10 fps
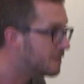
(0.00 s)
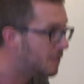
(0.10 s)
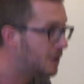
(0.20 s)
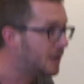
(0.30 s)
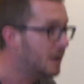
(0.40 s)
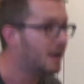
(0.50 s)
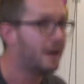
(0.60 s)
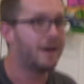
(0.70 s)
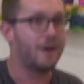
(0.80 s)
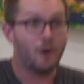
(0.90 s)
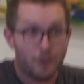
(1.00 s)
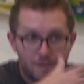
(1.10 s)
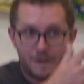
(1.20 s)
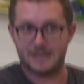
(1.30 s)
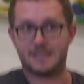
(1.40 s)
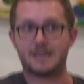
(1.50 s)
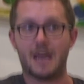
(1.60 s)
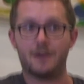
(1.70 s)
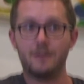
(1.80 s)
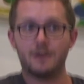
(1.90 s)
of money on a vast
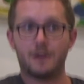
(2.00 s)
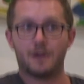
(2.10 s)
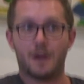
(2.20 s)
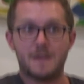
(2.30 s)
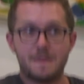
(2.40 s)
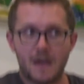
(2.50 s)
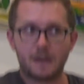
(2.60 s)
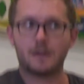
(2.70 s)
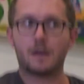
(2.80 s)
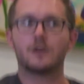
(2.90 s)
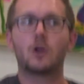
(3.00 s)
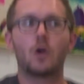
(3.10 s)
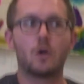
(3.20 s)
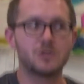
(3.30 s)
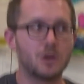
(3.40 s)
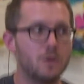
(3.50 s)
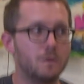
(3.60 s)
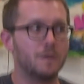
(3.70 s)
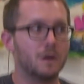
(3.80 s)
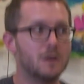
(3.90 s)
scale, and then that can kind of gloss
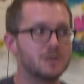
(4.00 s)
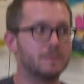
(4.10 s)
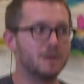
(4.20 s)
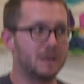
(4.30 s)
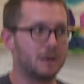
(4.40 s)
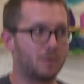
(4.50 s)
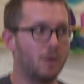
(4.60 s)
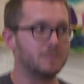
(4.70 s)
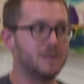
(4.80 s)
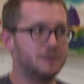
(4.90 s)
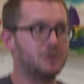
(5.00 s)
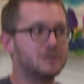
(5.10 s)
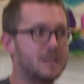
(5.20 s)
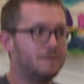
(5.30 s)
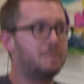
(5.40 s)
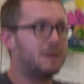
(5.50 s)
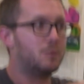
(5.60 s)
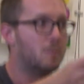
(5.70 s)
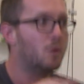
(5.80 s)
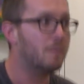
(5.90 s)
over some of the bigger problems. If you just give
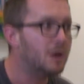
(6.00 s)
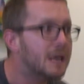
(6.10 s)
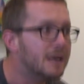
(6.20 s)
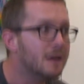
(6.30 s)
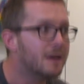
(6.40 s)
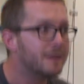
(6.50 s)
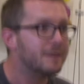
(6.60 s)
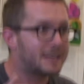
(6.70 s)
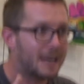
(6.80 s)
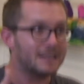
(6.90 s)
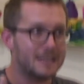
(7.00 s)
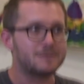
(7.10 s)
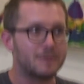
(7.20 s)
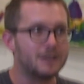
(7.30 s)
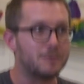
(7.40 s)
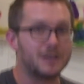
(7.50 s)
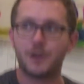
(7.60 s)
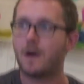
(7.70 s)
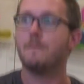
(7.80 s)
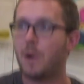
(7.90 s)
people more money, they can at least for a little bit
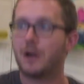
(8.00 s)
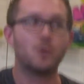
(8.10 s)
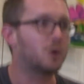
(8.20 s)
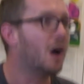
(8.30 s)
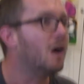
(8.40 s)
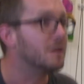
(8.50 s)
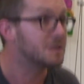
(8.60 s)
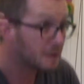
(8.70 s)
go out and buy your cars. You